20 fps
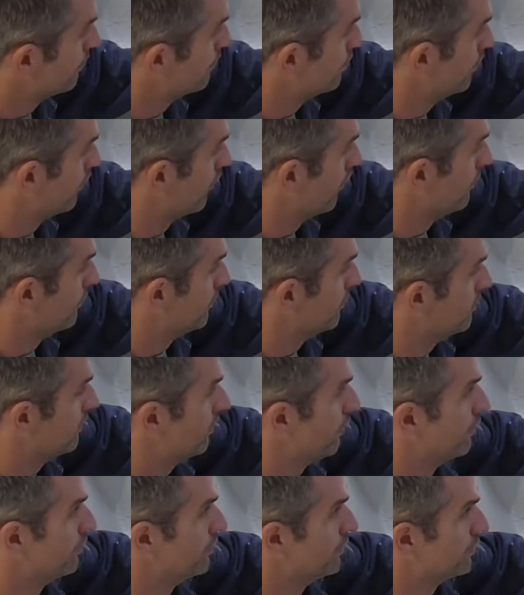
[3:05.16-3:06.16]
primer
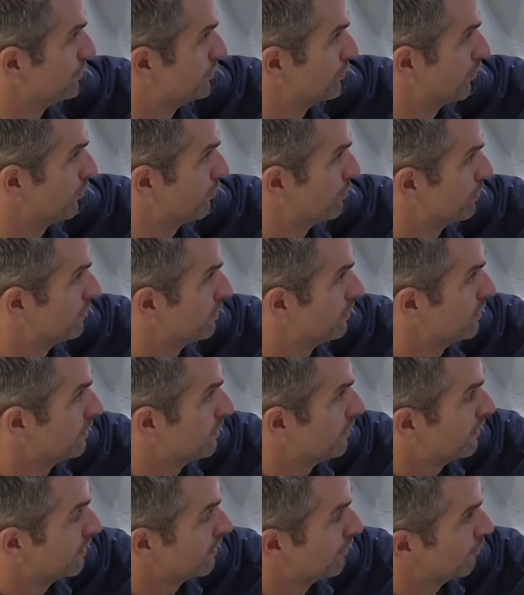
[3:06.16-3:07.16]
over the top.
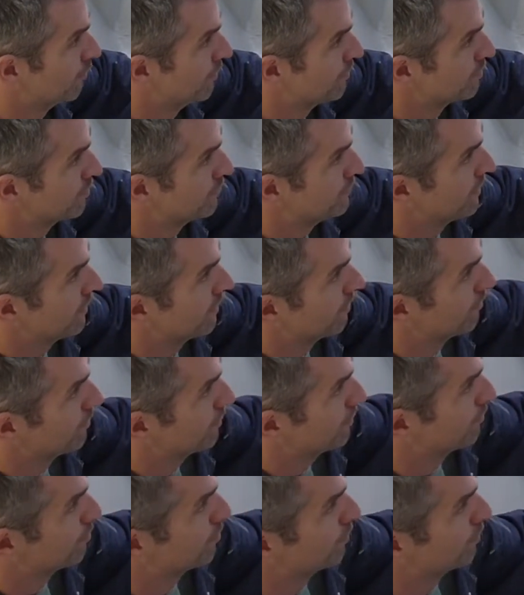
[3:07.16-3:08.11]
Once we've done it with the